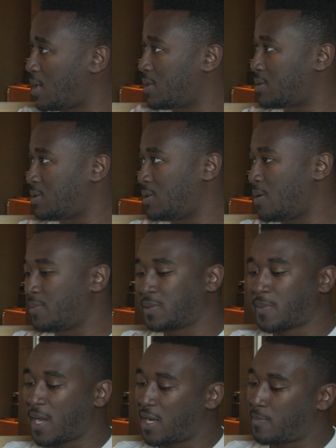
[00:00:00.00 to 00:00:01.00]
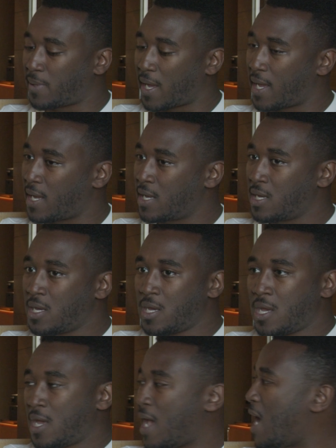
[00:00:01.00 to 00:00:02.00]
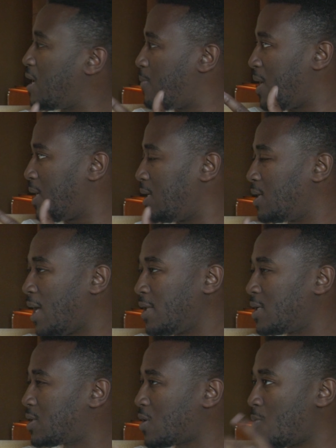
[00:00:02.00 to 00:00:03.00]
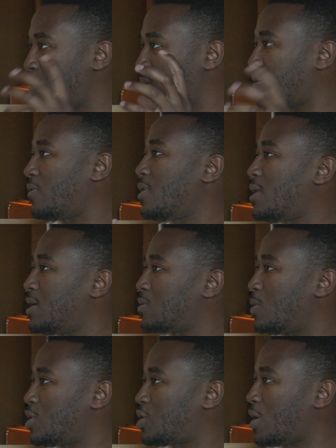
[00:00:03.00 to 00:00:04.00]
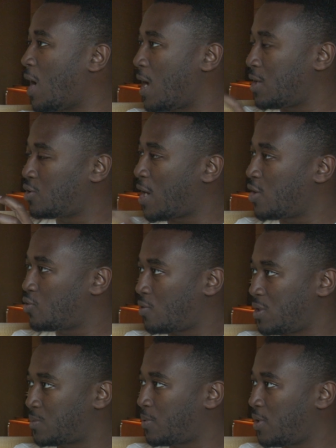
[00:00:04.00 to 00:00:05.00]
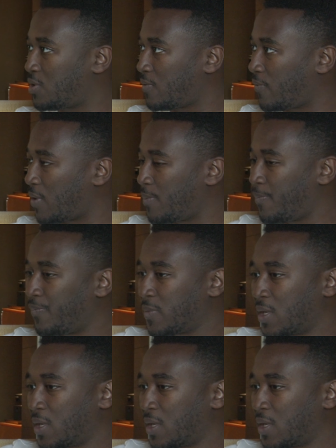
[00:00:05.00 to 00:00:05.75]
stars. And I'm inspired by anime. Like there's so many different things which I draw inspiration from.